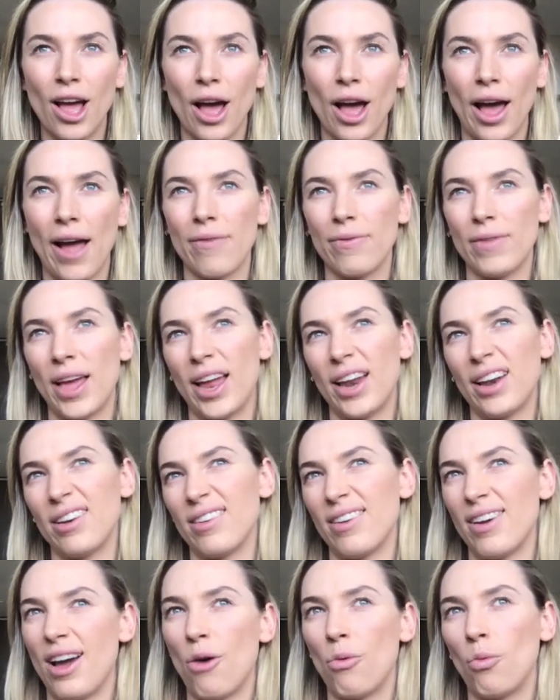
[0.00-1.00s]
And
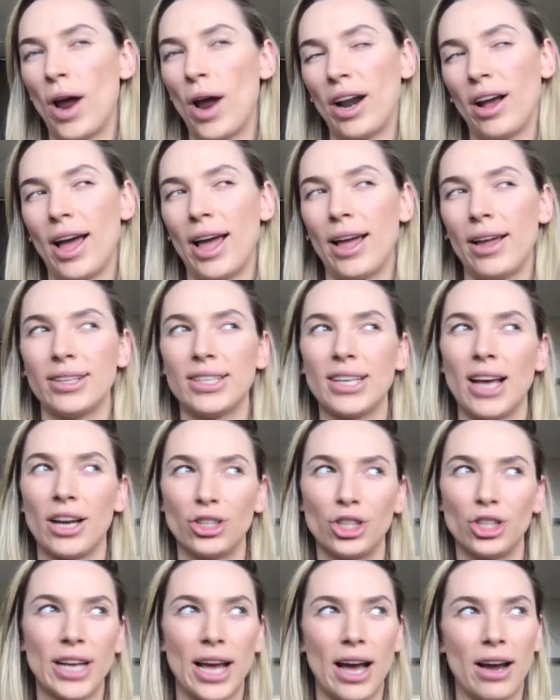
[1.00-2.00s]
then when I
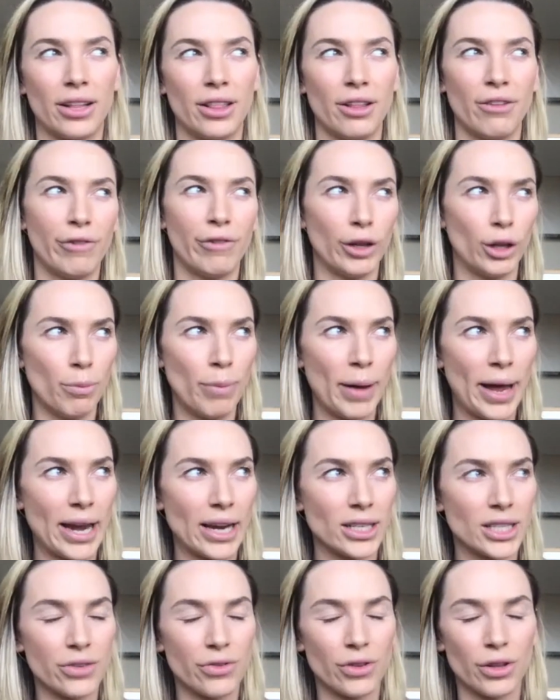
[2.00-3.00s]
touched down in the
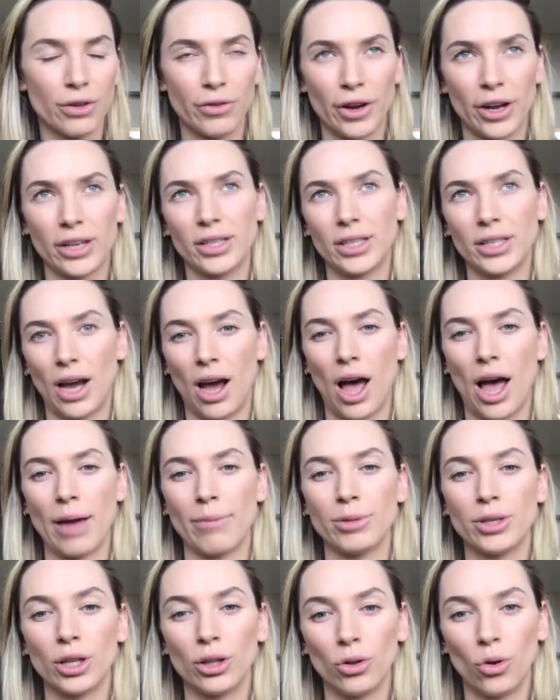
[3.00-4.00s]
Philippines for the first
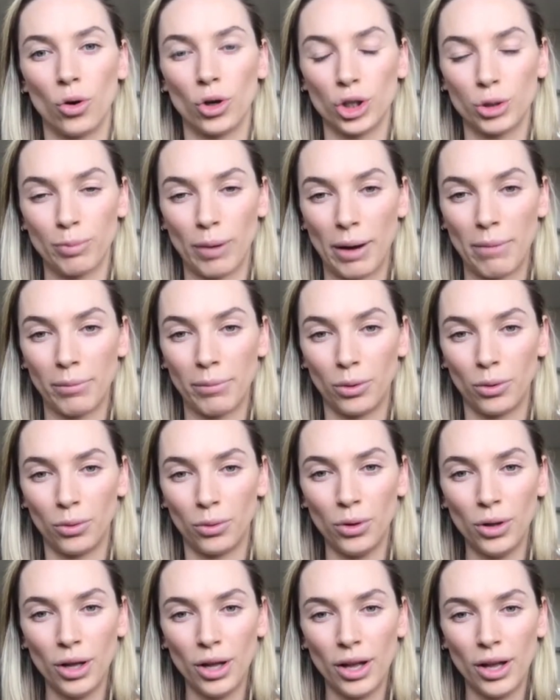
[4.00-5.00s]
time to launch
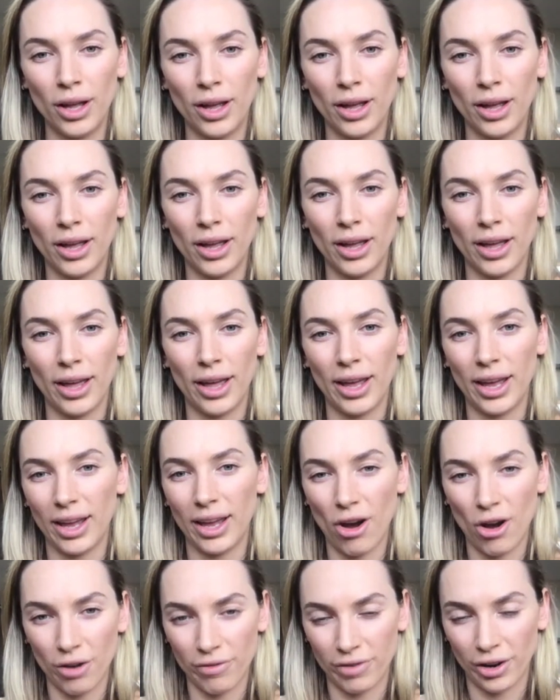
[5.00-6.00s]
Bumble
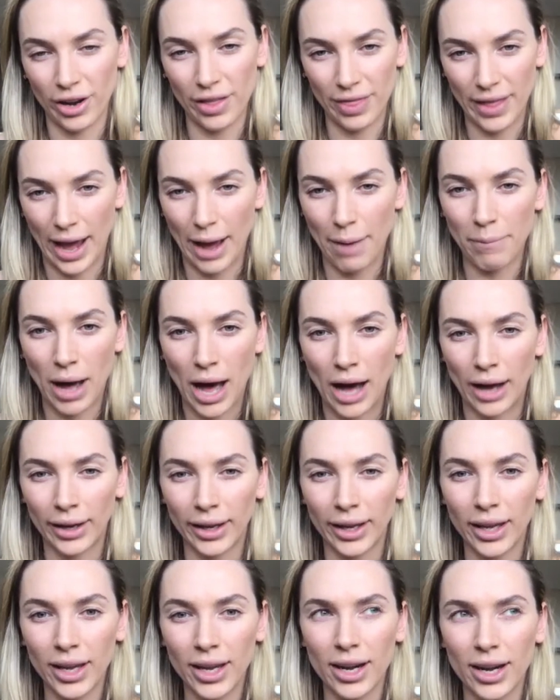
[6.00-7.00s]
over in that
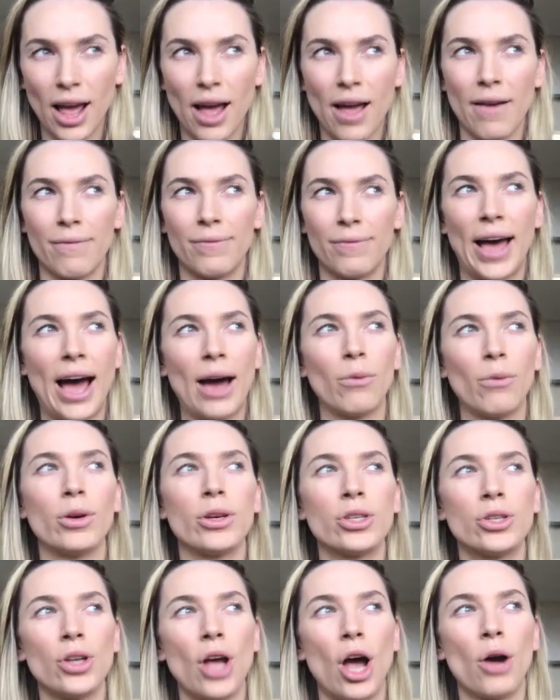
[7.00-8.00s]
market, that
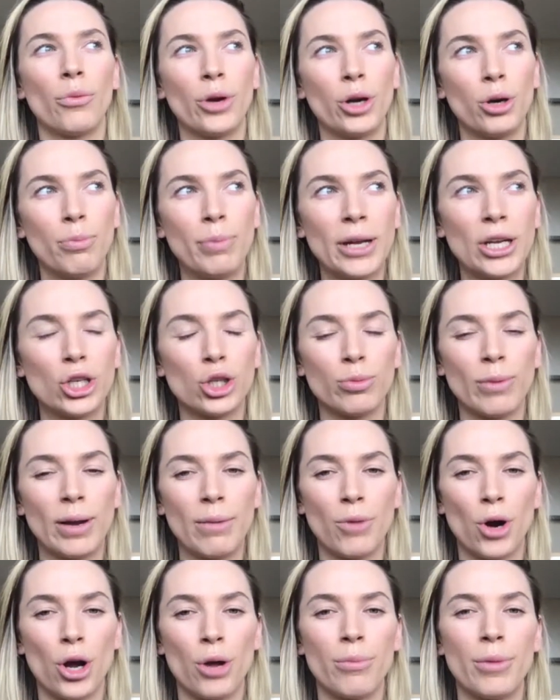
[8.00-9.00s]
was a real pinch me
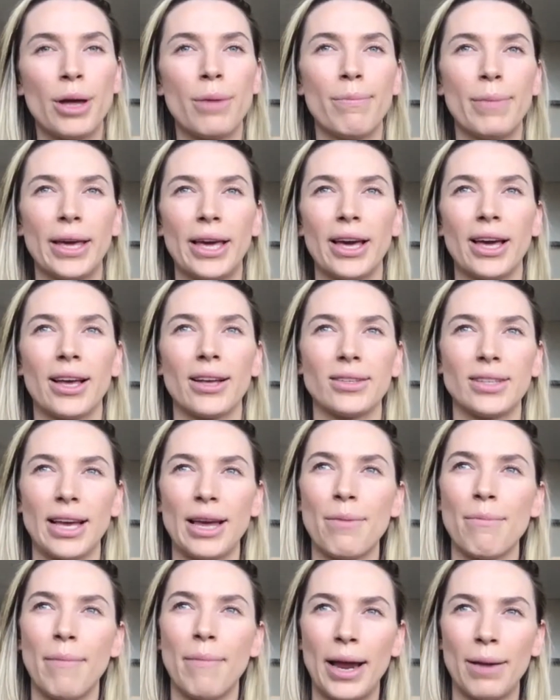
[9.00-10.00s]
moment, because
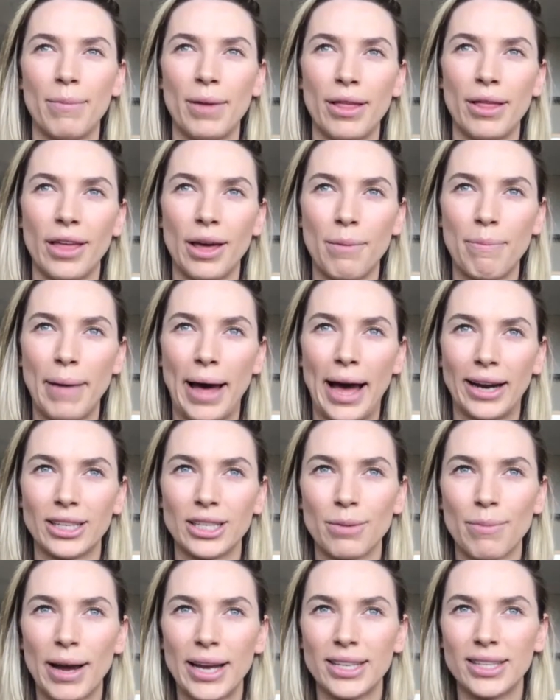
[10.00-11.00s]
it made me think back
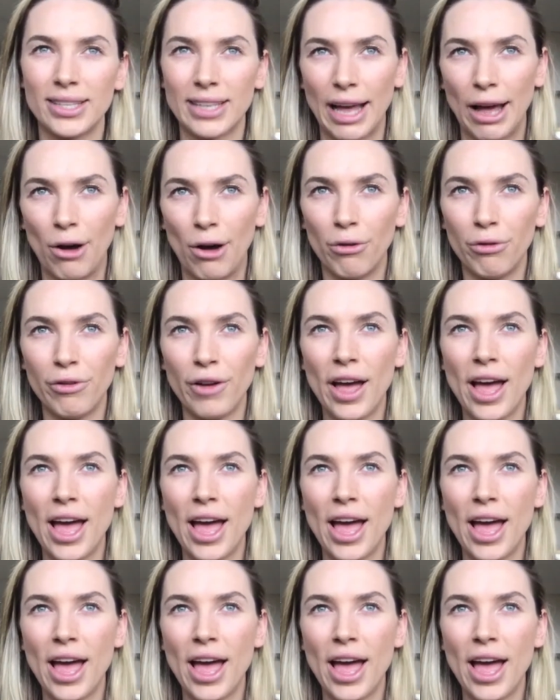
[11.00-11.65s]
to myself